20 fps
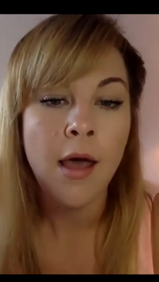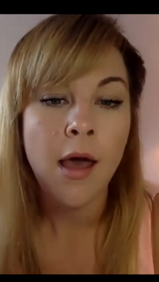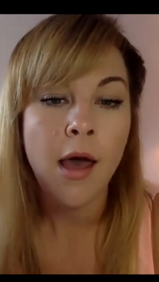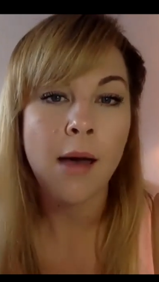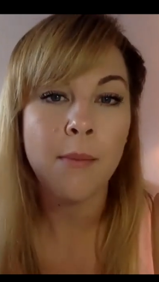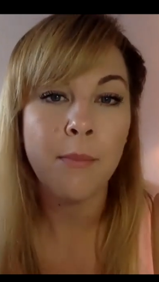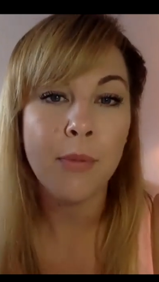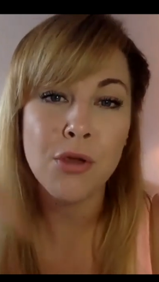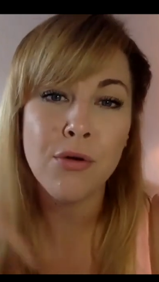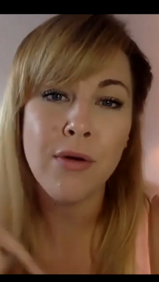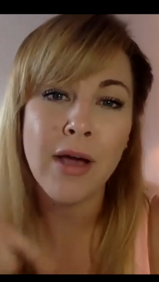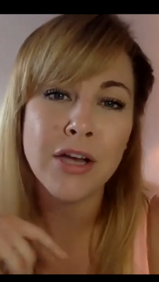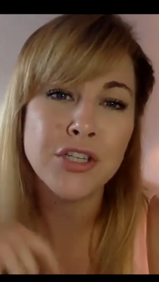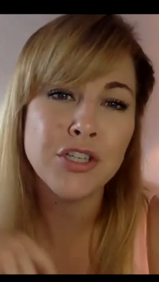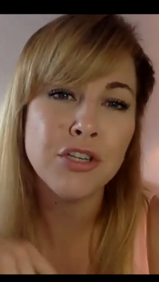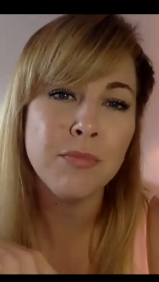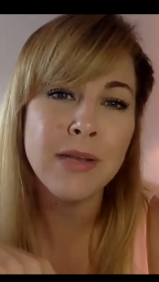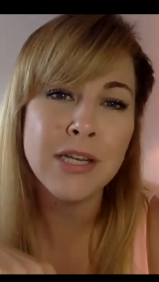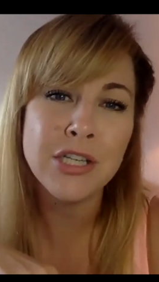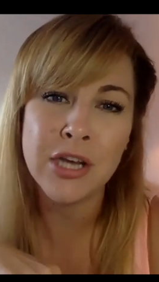But you guys
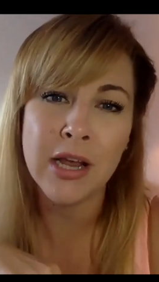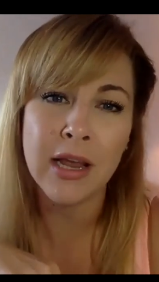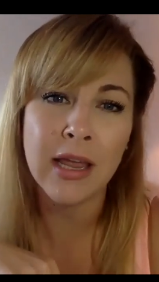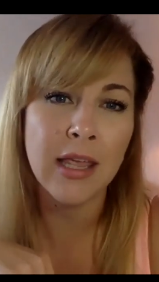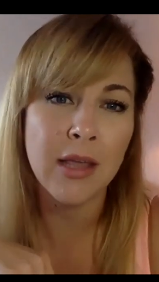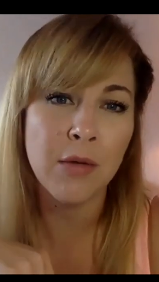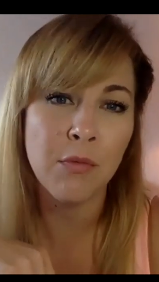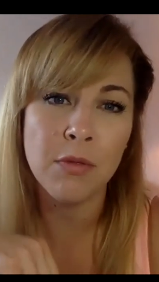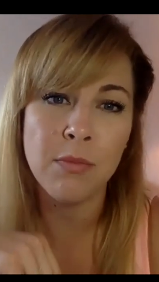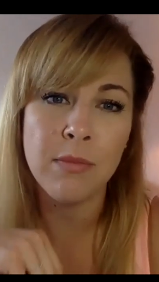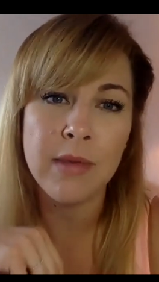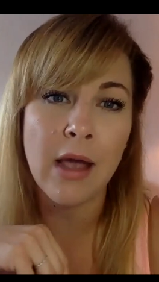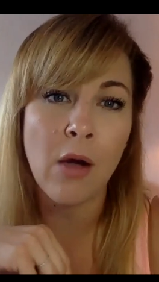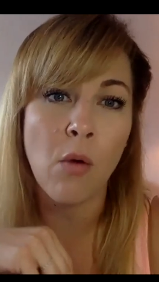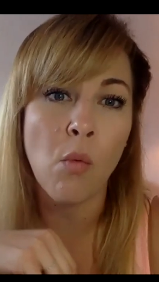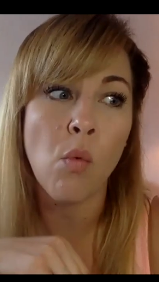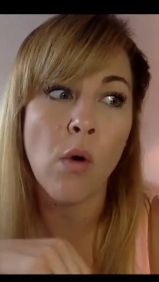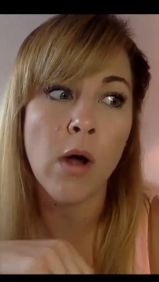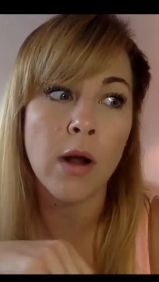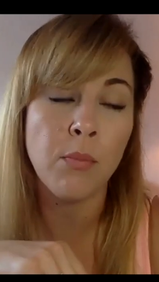should be checking in with me
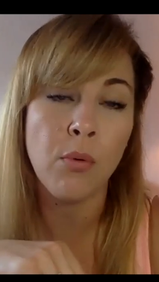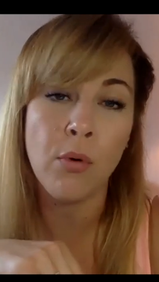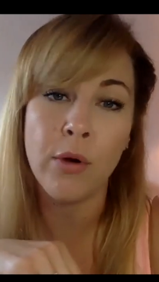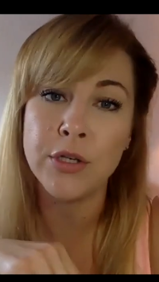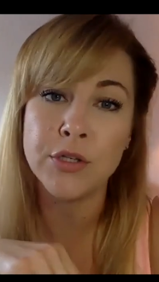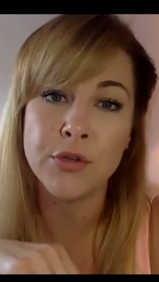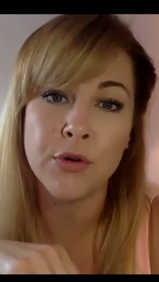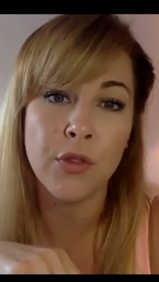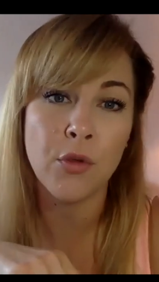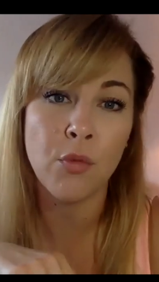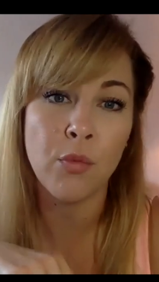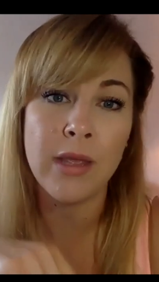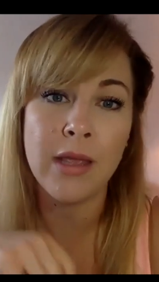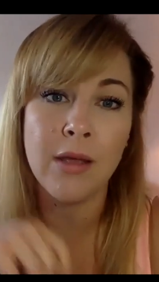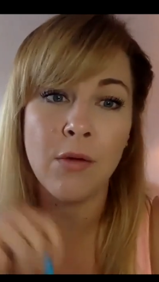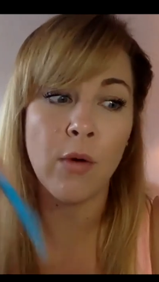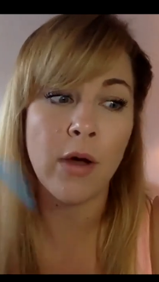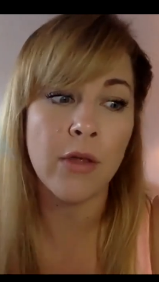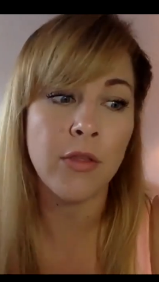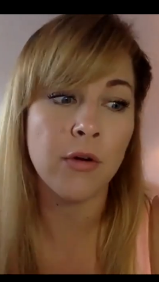at one point during the
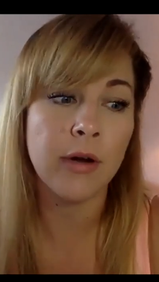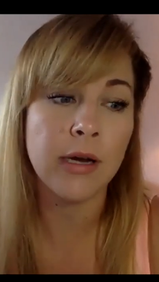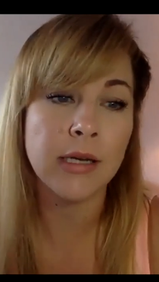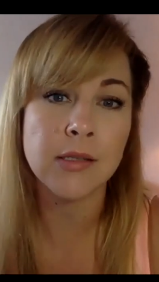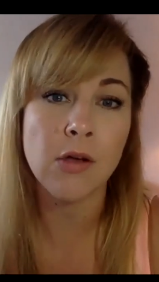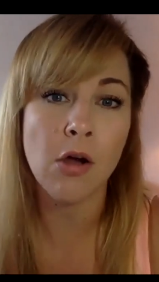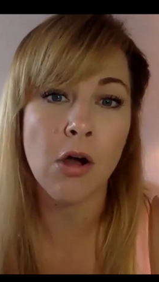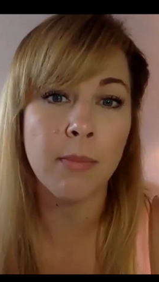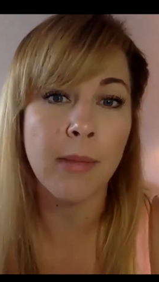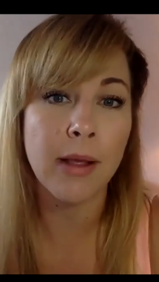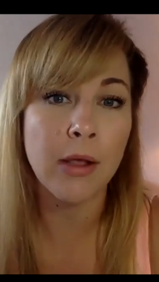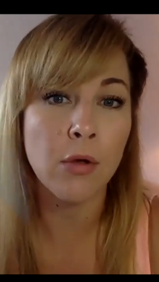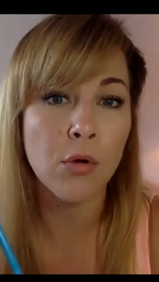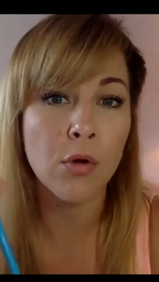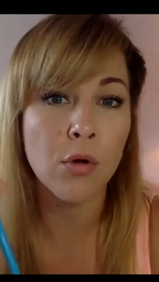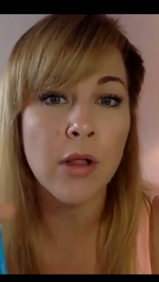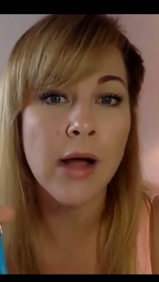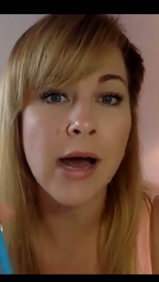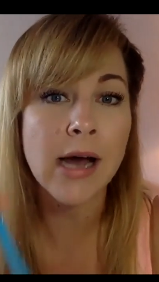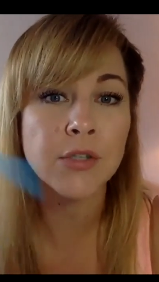week, whether it's on my
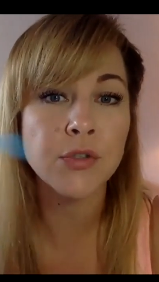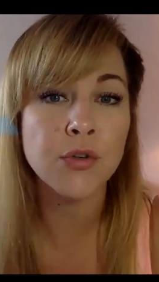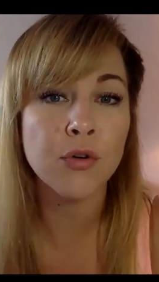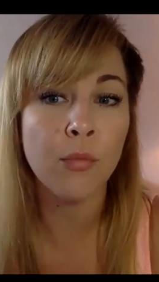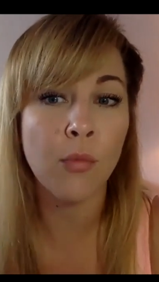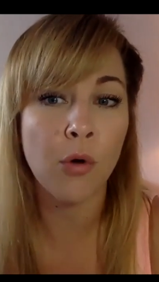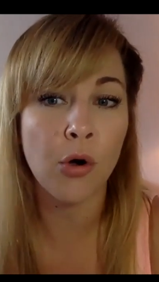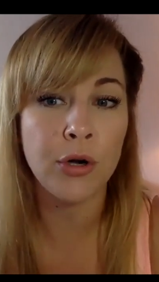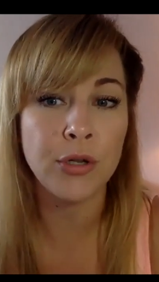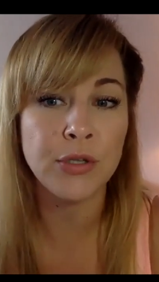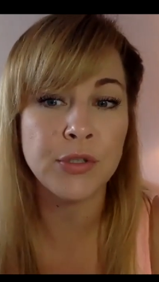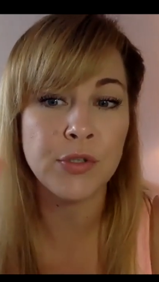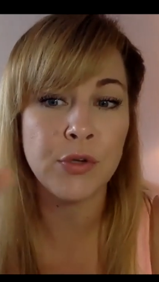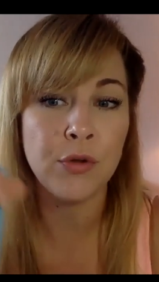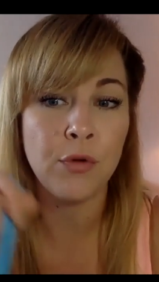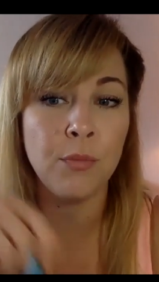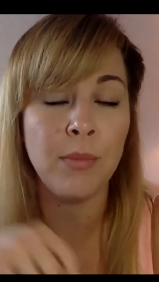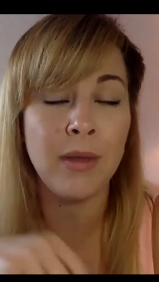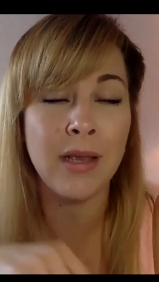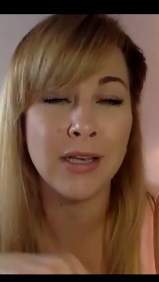Google Classroom or in a
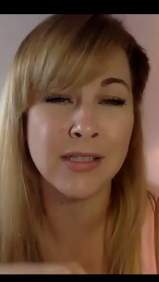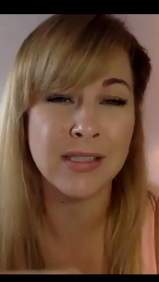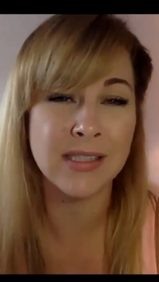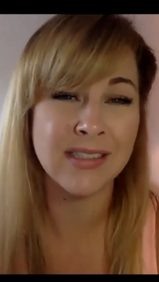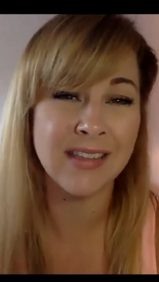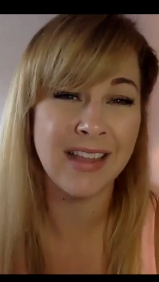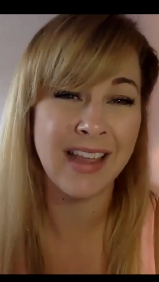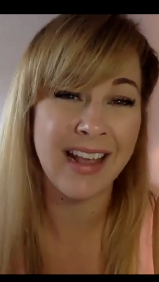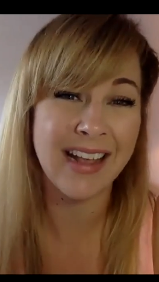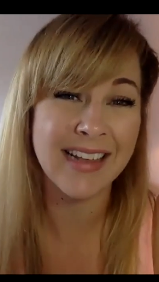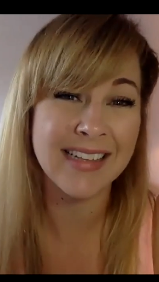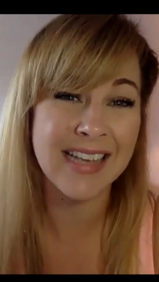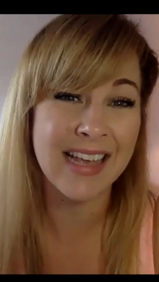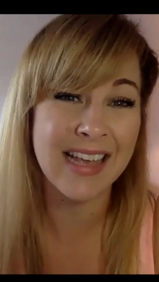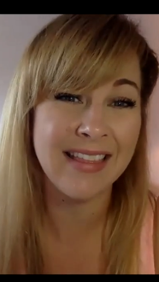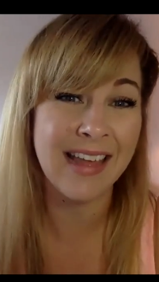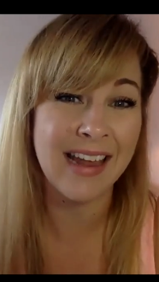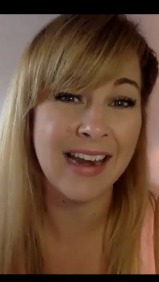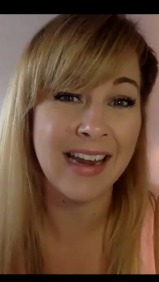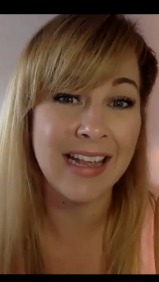Zoom, because like I
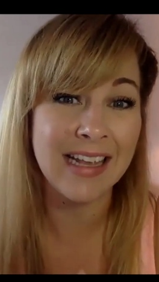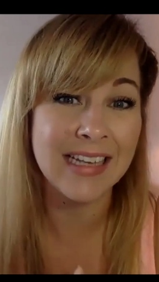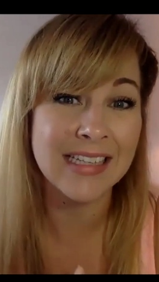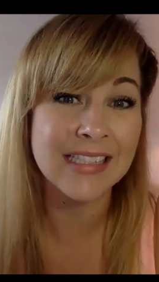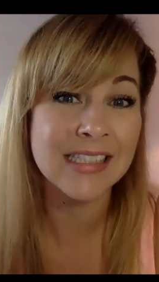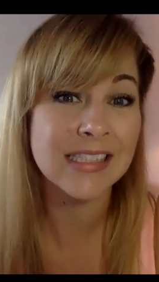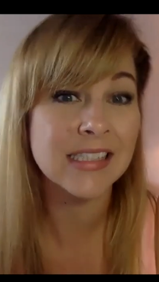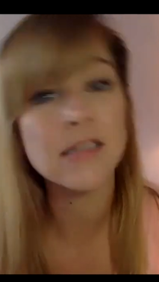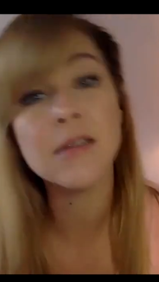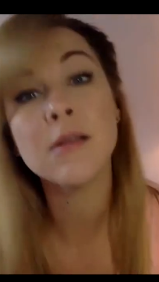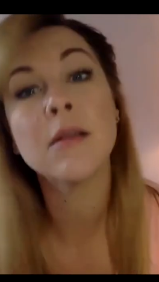said, that is